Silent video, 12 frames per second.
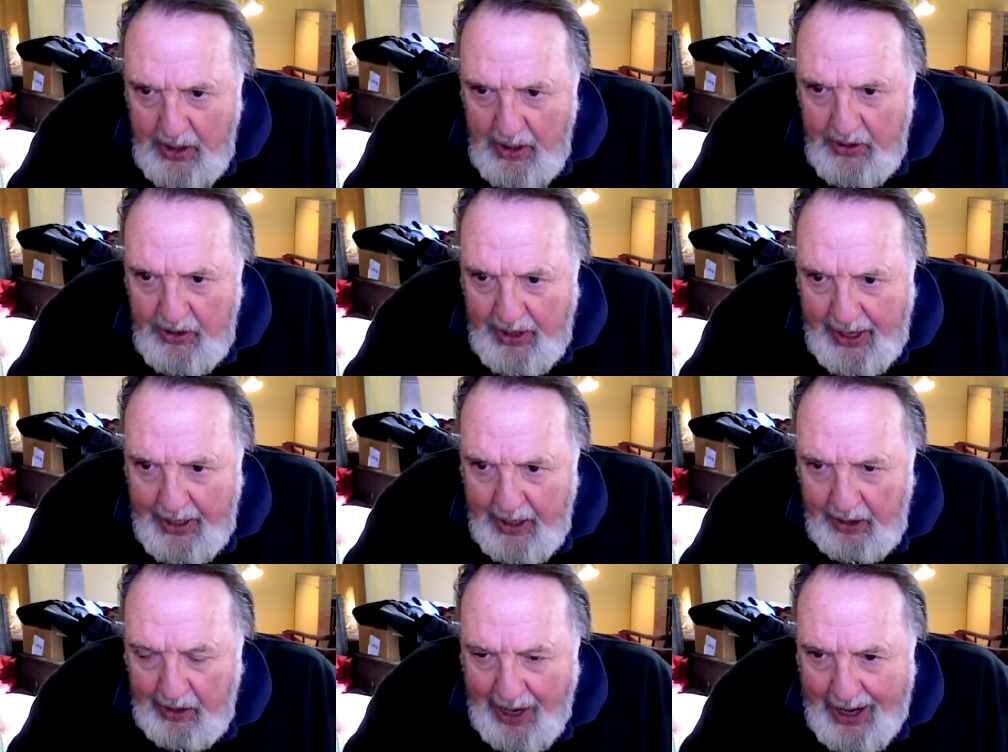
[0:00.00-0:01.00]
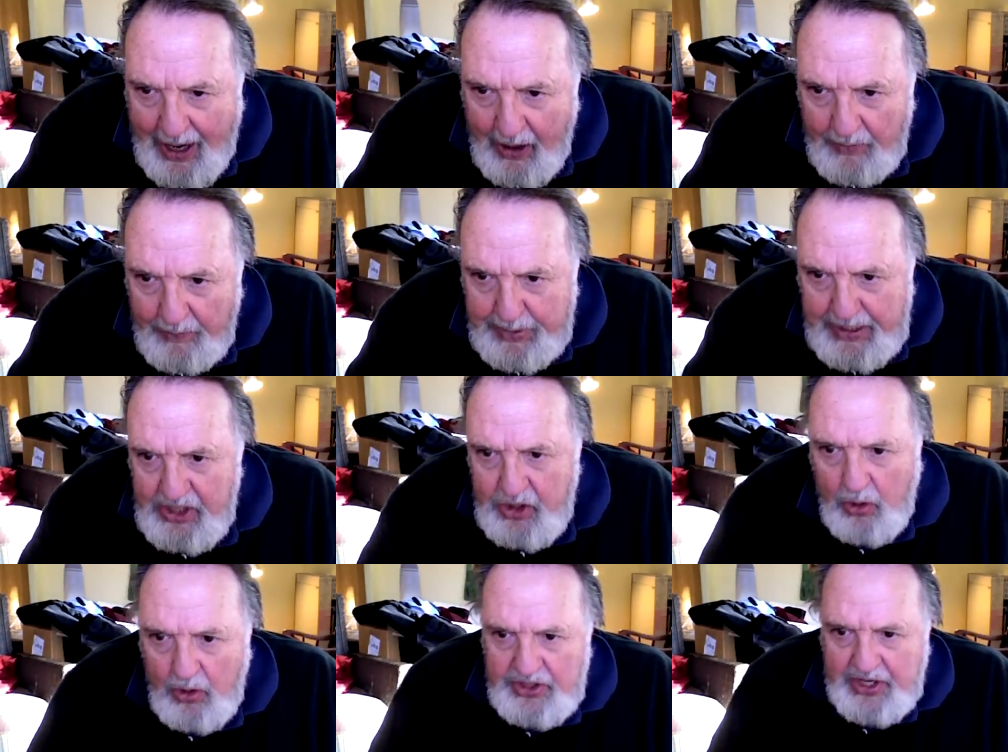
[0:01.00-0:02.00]
that allowed Peace
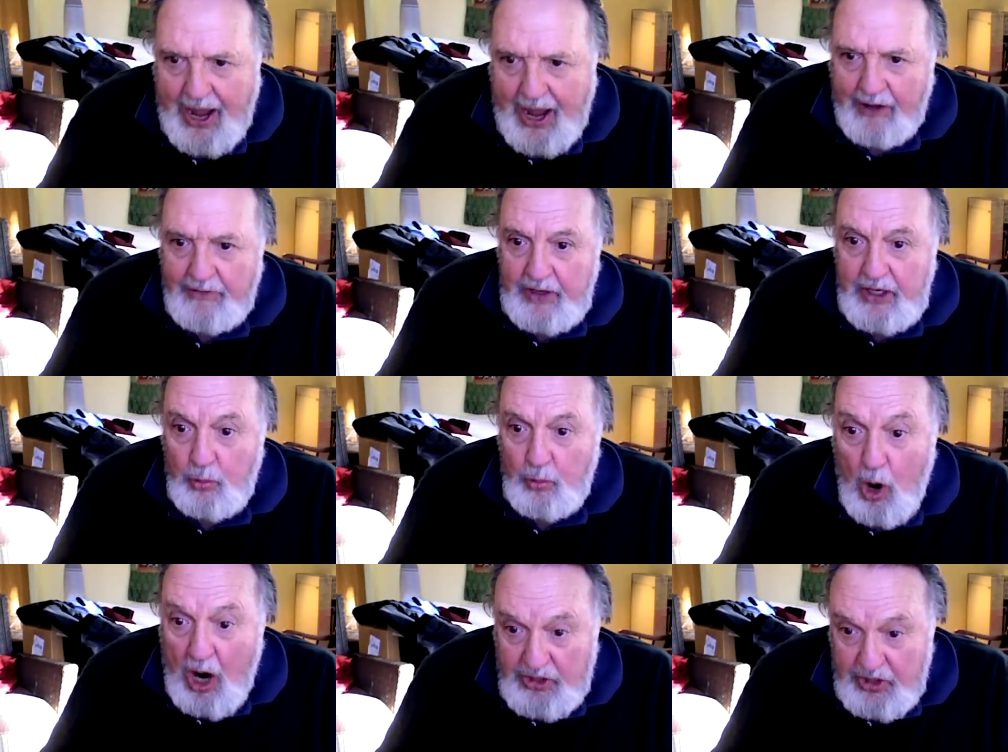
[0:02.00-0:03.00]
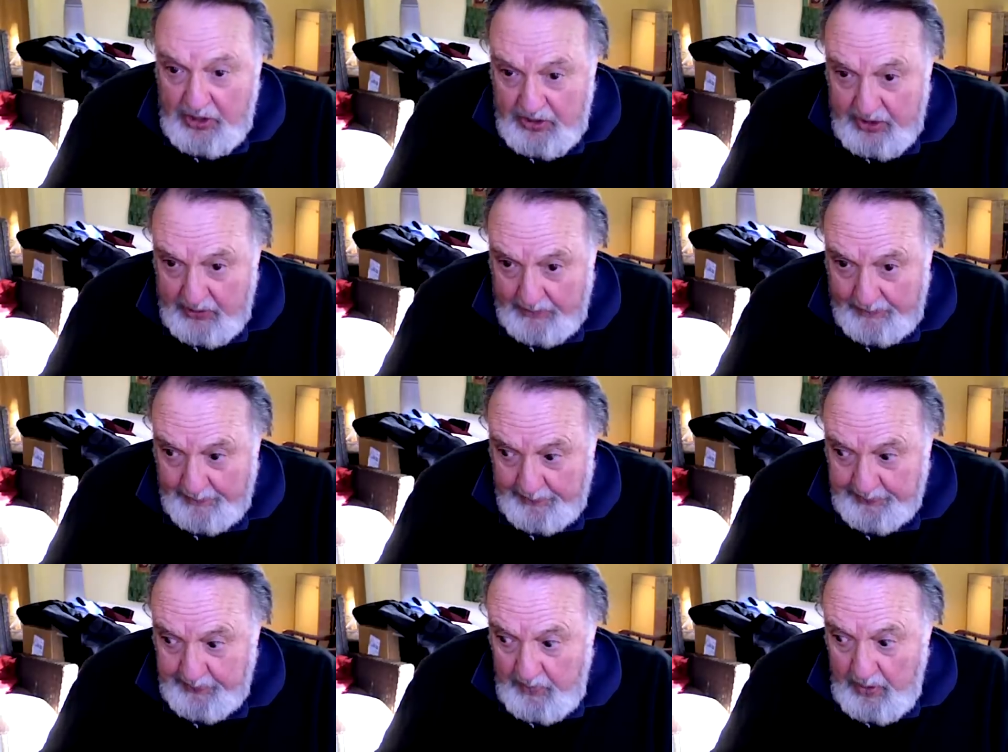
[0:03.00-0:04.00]
Corps staff in Washington
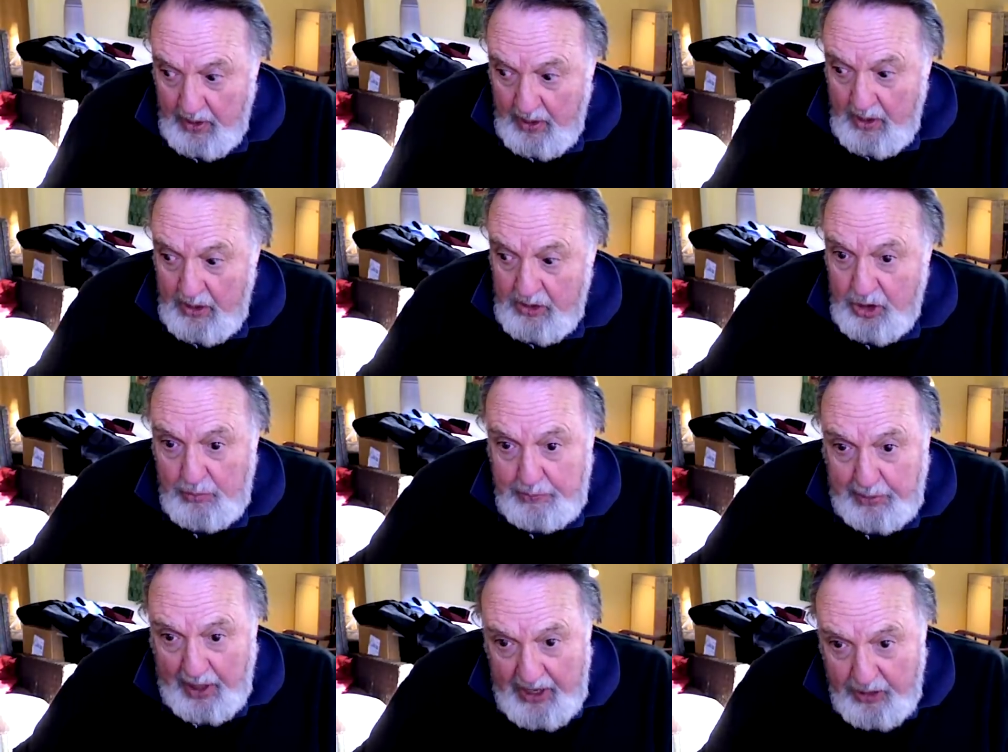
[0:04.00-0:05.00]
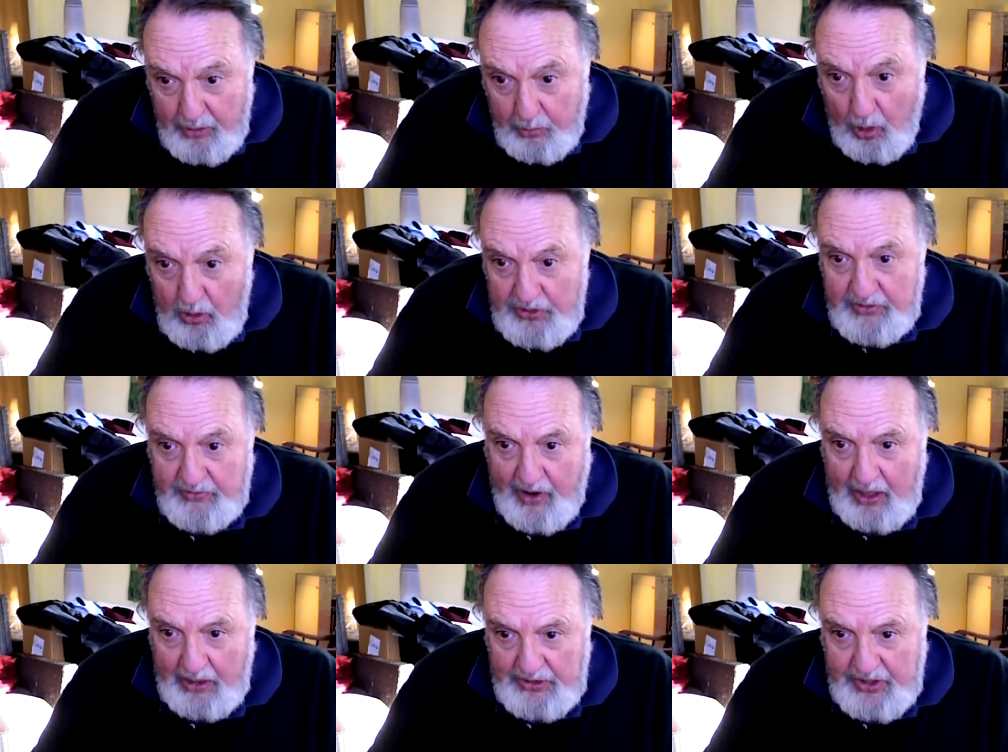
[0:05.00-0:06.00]
to play the roles of
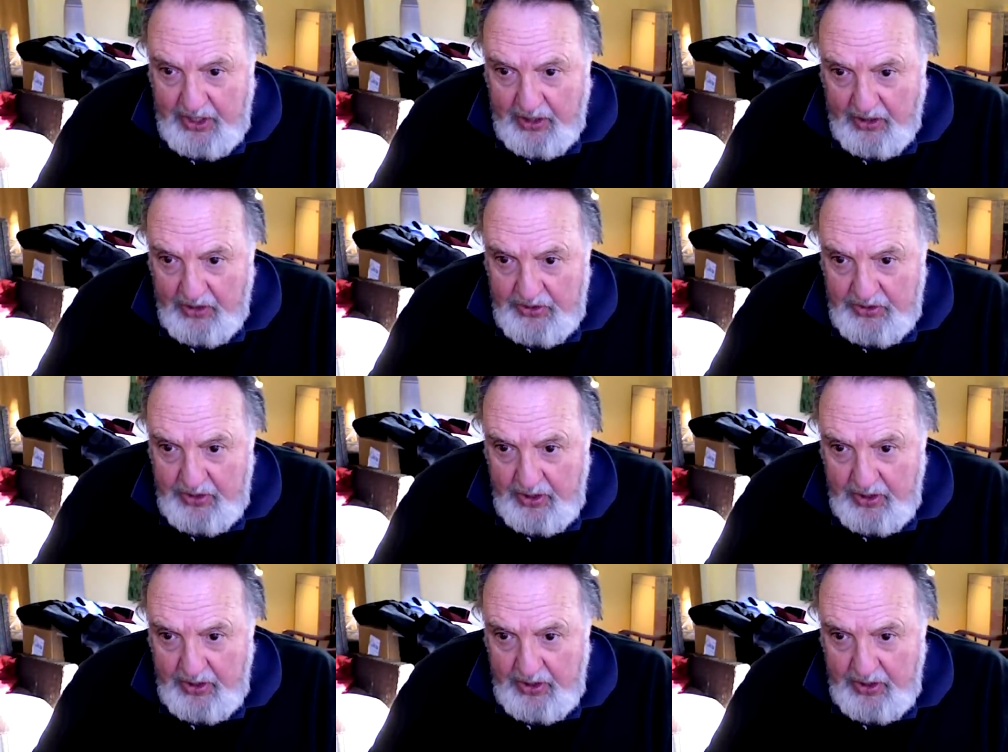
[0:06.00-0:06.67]
volunteers